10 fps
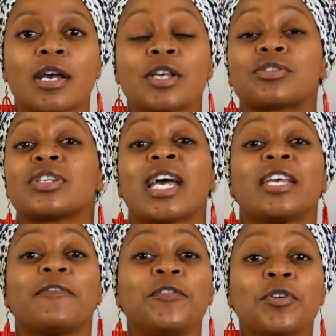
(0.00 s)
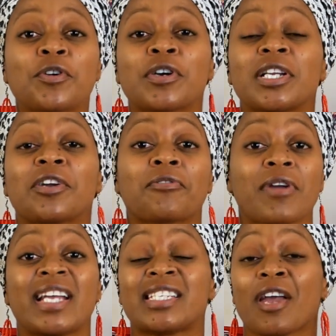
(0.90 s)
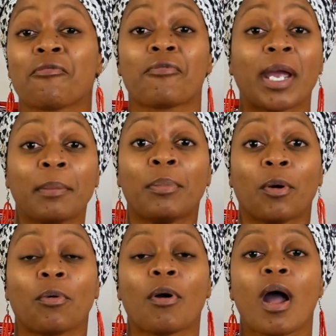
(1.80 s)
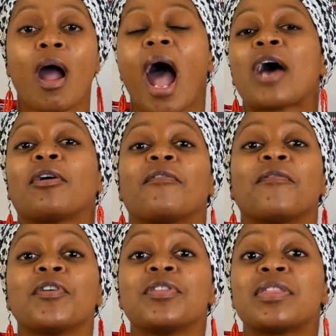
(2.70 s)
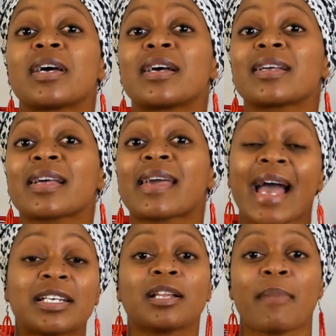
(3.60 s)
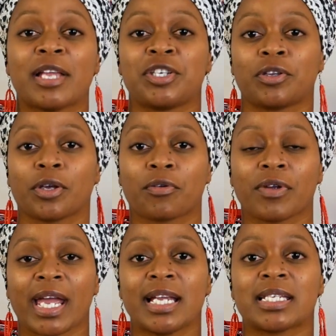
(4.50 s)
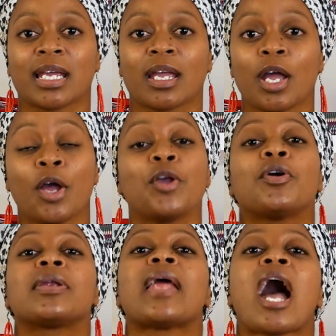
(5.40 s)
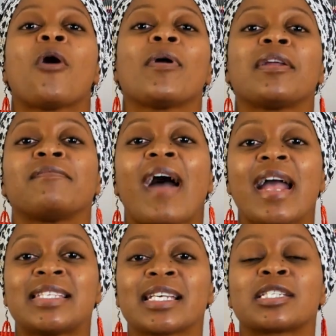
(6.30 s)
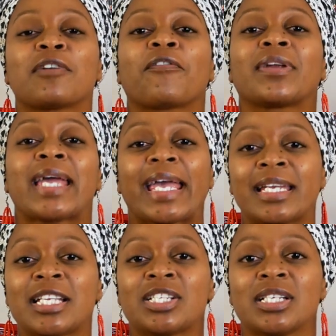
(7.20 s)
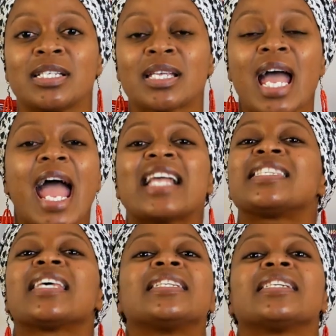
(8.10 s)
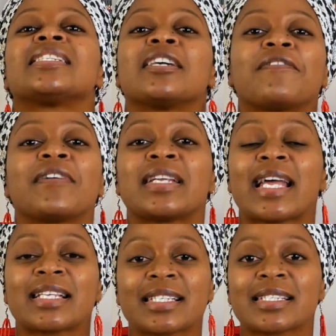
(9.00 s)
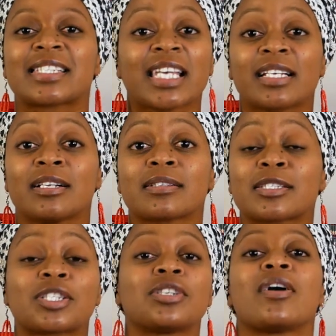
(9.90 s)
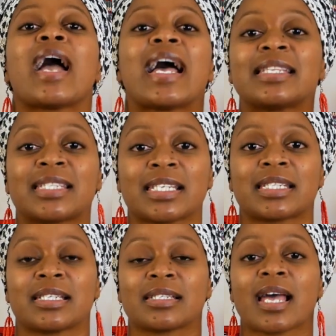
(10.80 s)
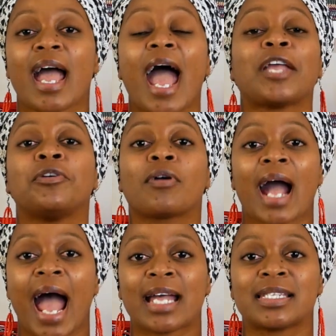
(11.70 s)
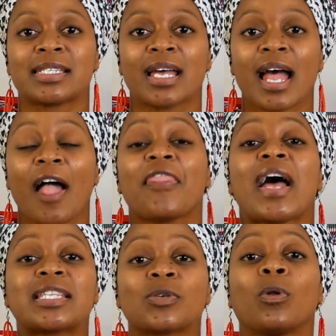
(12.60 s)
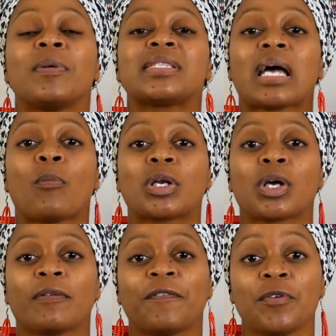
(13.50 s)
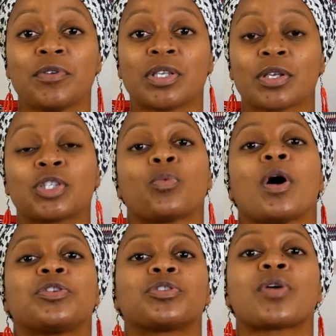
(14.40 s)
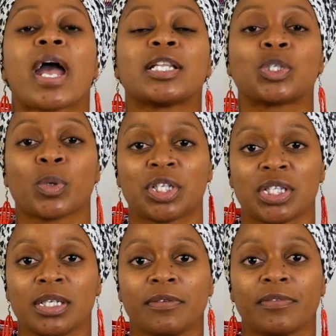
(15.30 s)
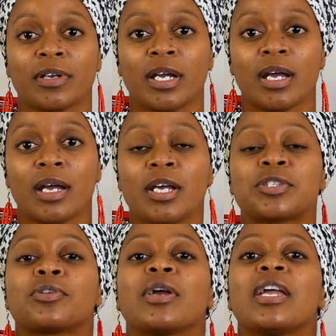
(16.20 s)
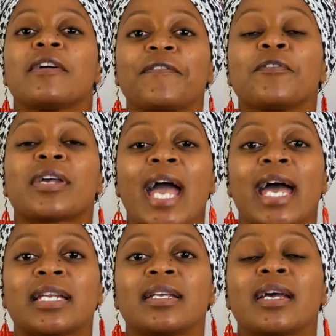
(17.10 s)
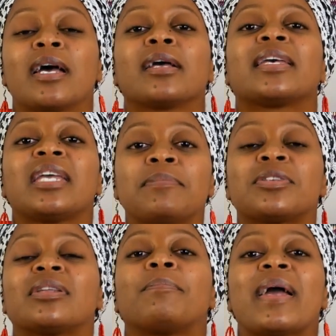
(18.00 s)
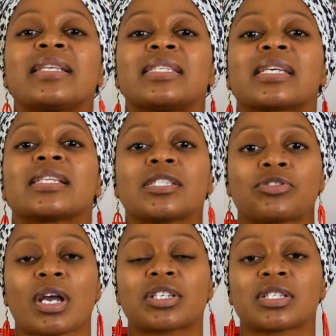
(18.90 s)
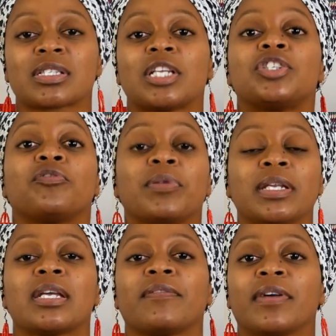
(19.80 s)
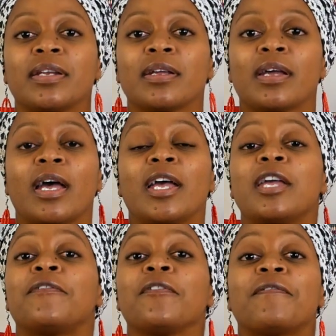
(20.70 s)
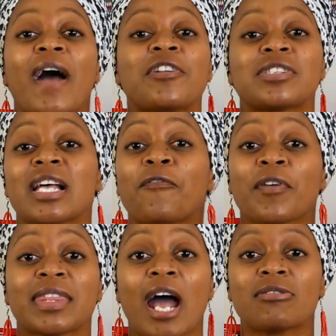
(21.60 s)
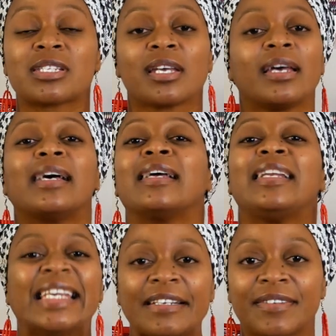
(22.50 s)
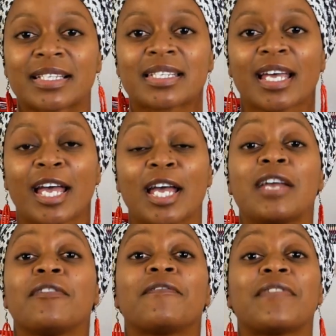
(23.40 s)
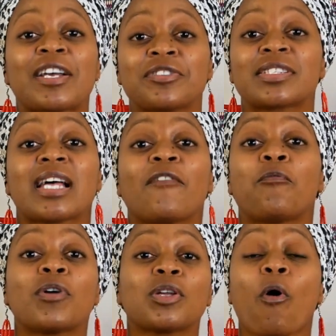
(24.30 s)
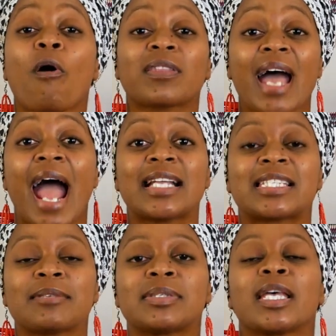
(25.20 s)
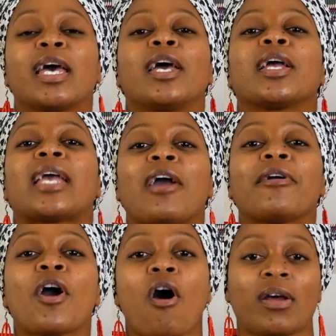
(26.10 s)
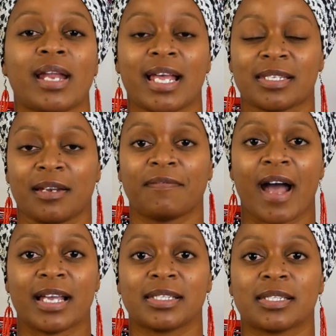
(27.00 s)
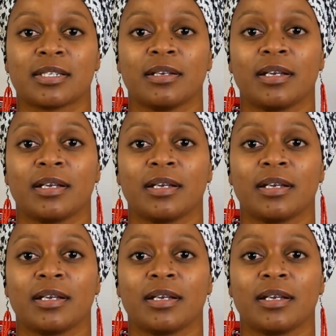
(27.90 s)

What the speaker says: So now if you're going to create a rainbow out of the candle magic you're creating, you're now inviting different energies and sending different signals to your ancestors and your guides. That will be somewhat confusing to what you're trying to achieve. So if you can, keep to the basic instructions that you've been given. If you find yourself without, leave it. If you find yourself with all the items, carry on as advised.